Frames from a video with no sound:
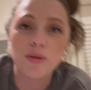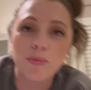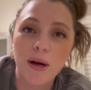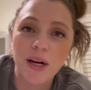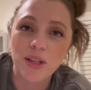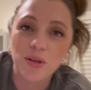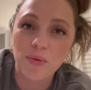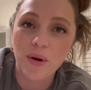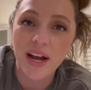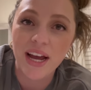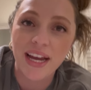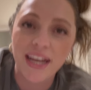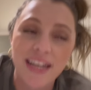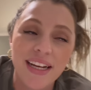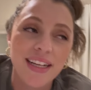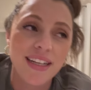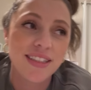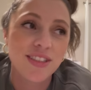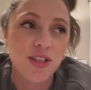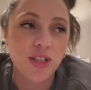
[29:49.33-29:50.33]
by the
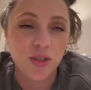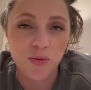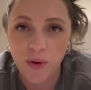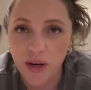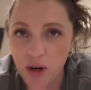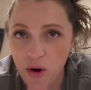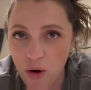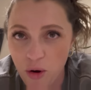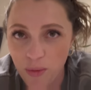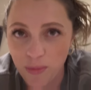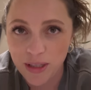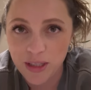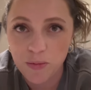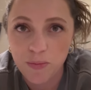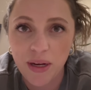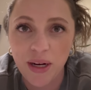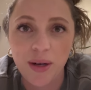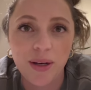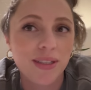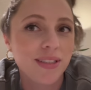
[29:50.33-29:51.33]
way, just went home. His
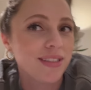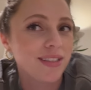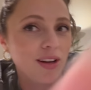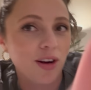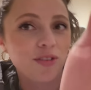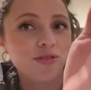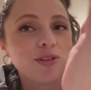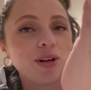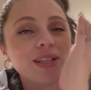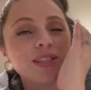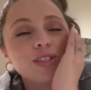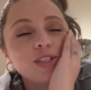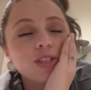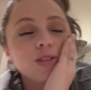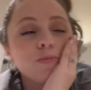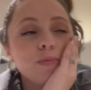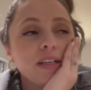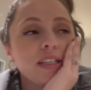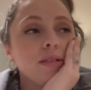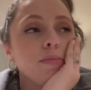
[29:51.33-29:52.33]
parents, our friends,
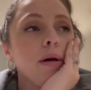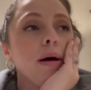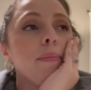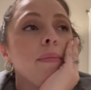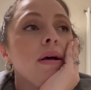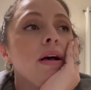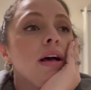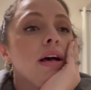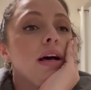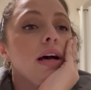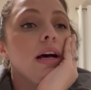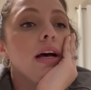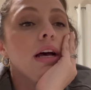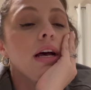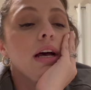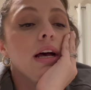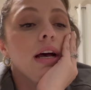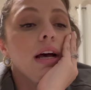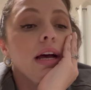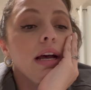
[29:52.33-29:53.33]
just picked him up.
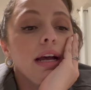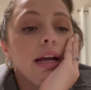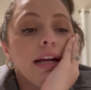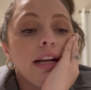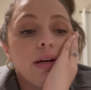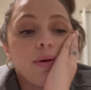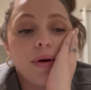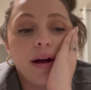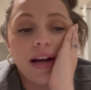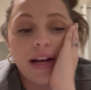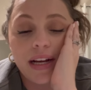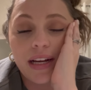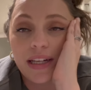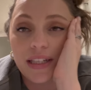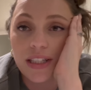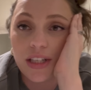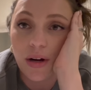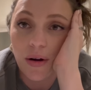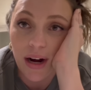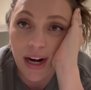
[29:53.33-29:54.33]
Anyway,
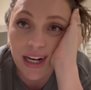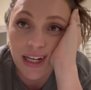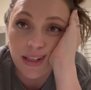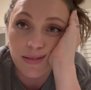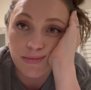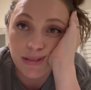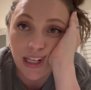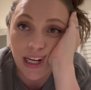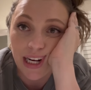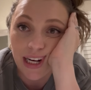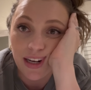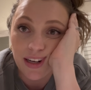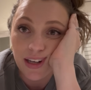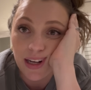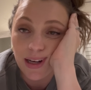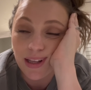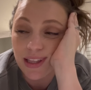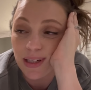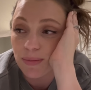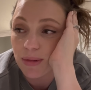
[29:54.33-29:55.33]
so I am tired.
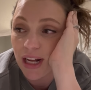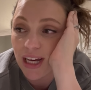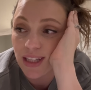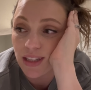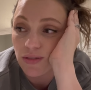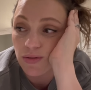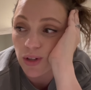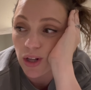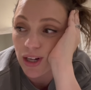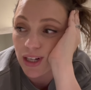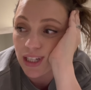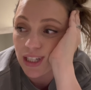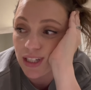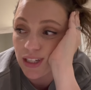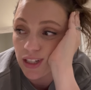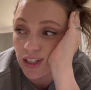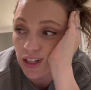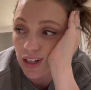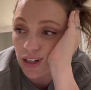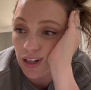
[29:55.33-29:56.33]
I think I'm gonna end the vlog
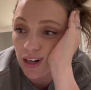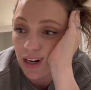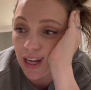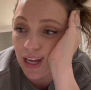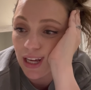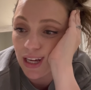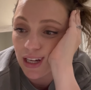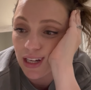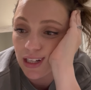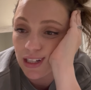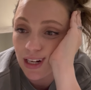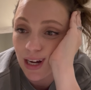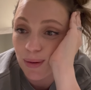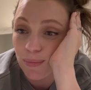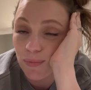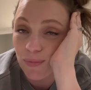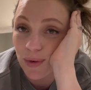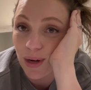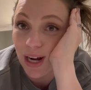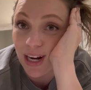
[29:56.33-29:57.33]
here, and
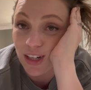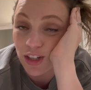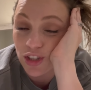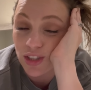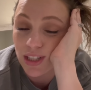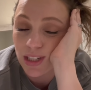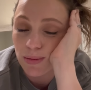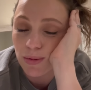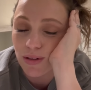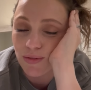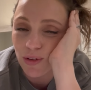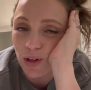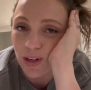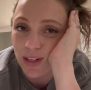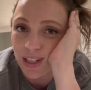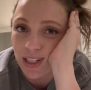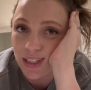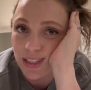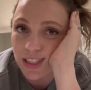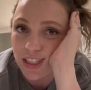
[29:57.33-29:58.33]
I'm actually gonna be
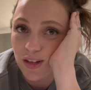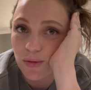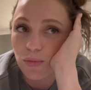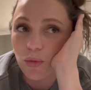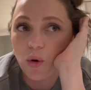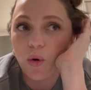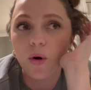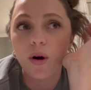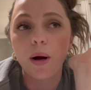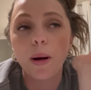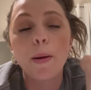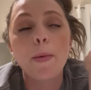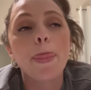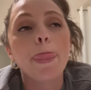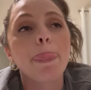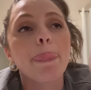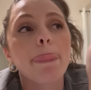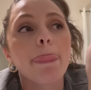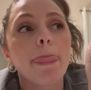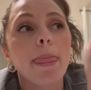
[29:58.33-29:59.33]
vlogging some more
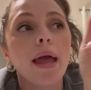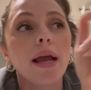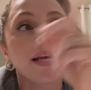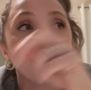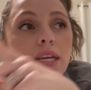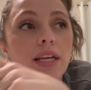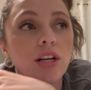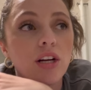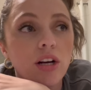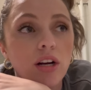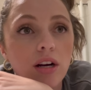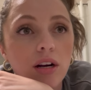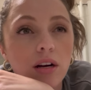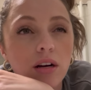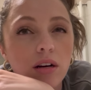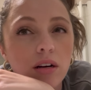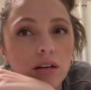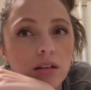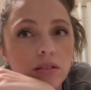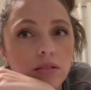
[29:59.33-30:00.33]

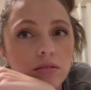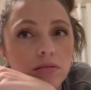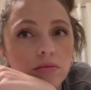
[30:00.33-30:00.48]
here